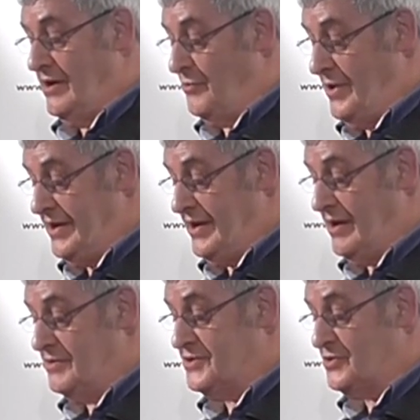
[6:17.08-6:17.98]
Her
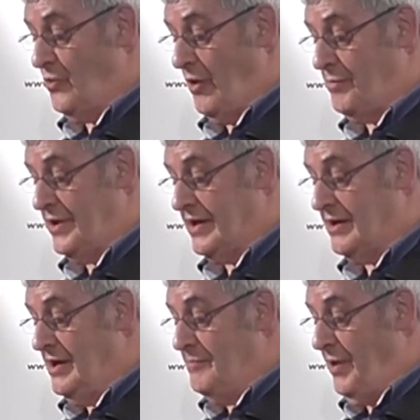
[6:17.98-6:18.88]
radio
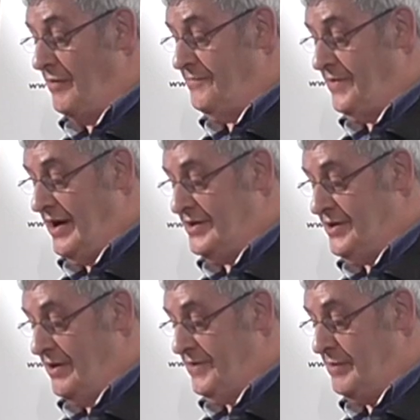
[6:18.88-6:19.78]
squabbling, bonfire
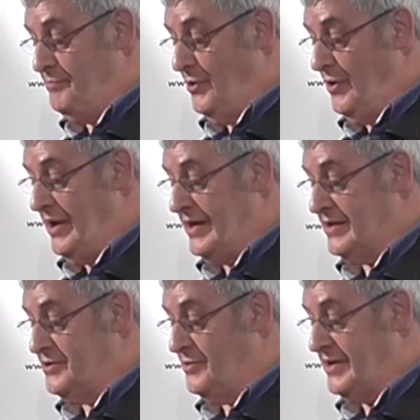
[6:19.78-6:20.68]
toffee
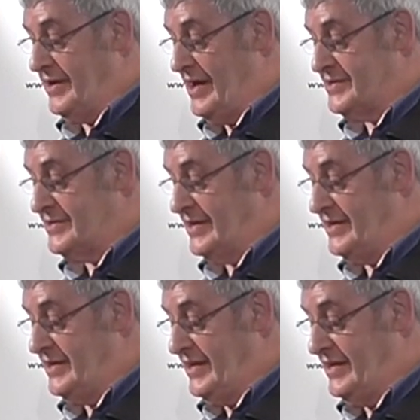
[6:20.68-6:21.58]
boiling to a
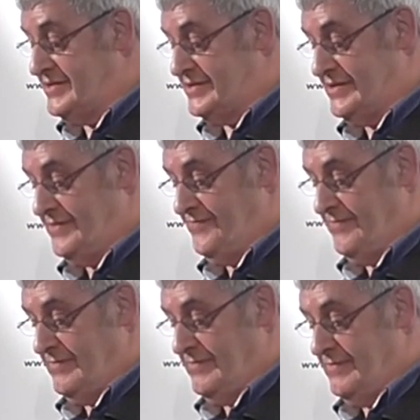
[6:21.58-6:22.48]
gaslit hiss.
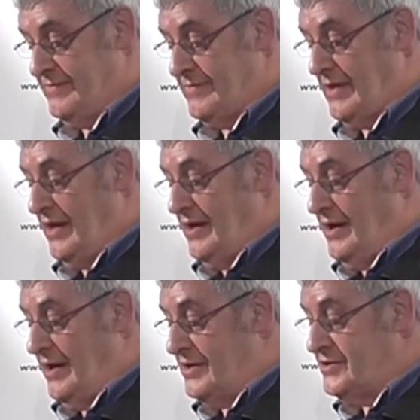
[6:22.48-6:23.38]

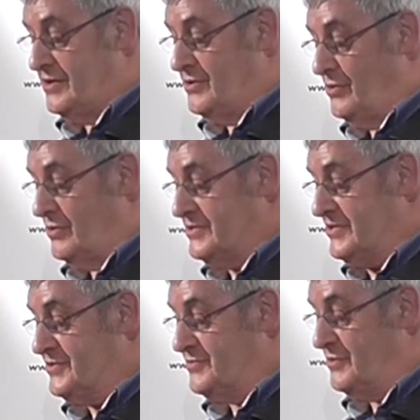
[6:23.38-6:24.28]
And as she talks
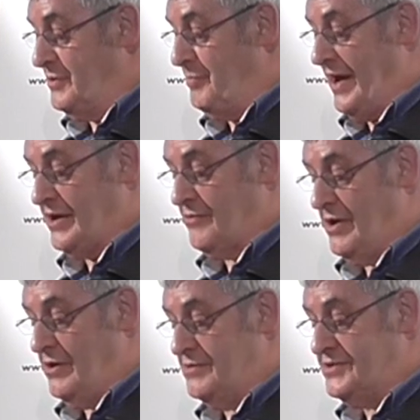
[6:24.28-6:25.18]
us through the back
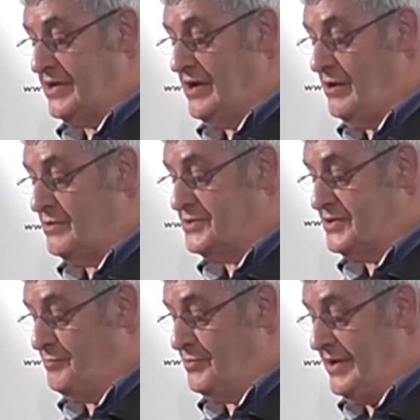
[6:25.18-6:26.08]
roads, a
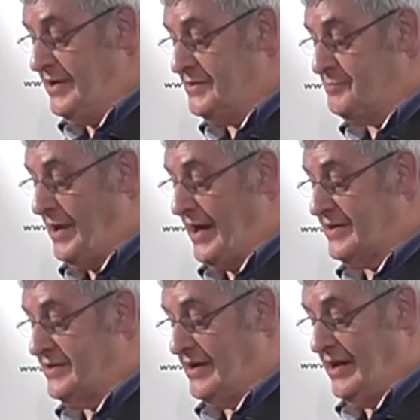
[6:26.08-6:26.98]
ghost breathes
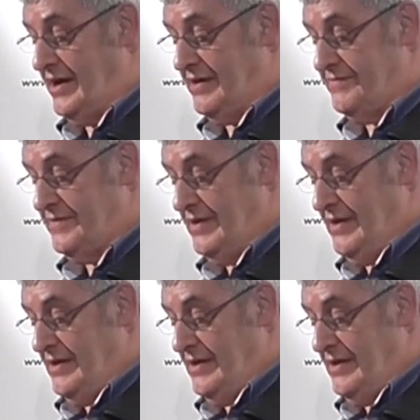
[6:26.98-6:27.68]
back to life.